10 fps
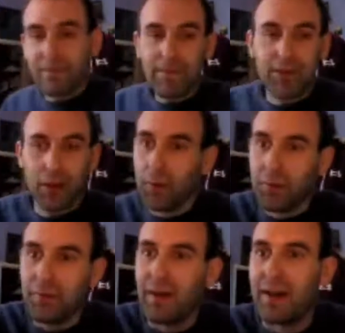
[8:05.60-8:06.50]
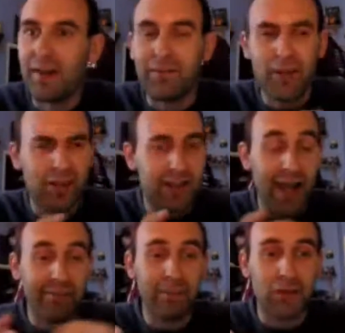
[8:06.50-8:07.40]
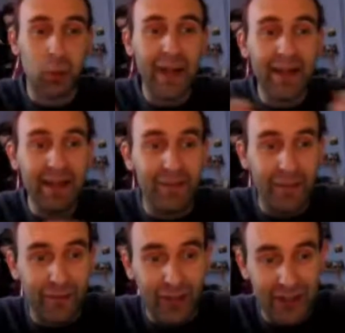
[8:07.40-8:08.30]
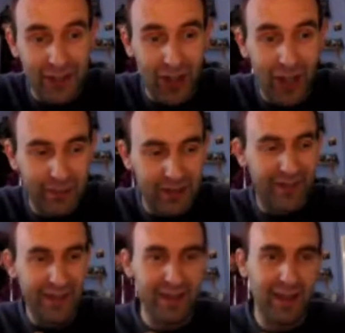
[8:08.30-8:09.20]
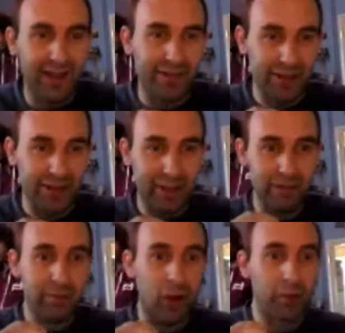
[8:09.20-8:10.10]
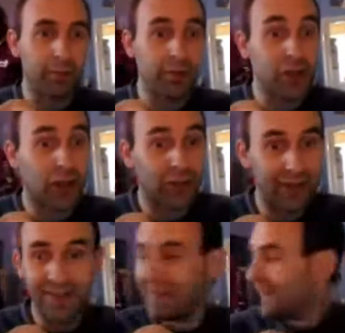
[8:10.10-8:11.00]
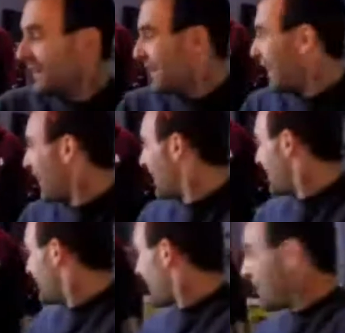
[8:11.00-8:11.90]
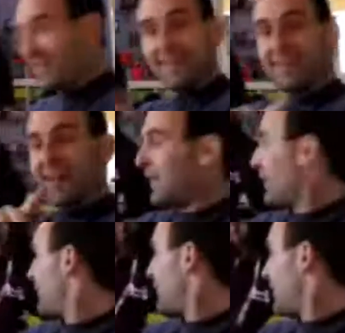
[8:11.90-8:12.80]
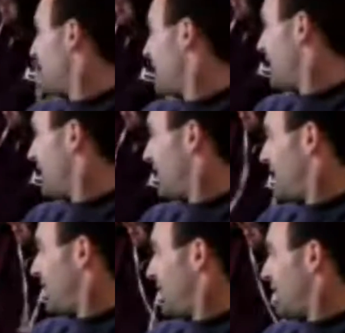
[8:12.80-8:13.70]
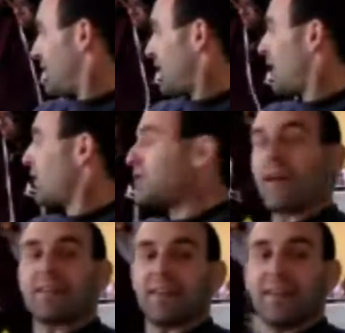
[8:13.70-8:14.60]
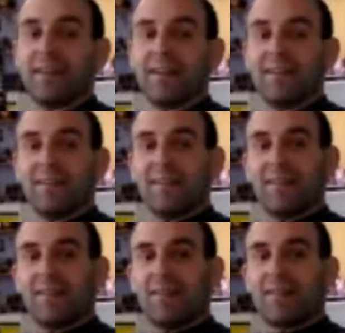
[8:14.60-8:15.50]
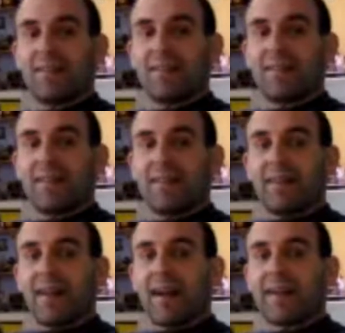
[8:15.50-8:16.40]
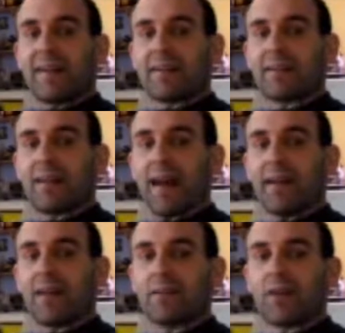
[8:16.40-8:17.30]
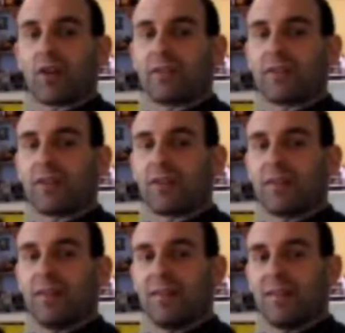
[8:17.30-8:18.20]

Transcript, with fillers: from school, and I've just gave him a Twinkie for the first time, so I think I've just given him some hyper with chocolate. Yeah, say, say hello, Oliver. Say hello, Tracy. And then so hello, Doctor Doodle.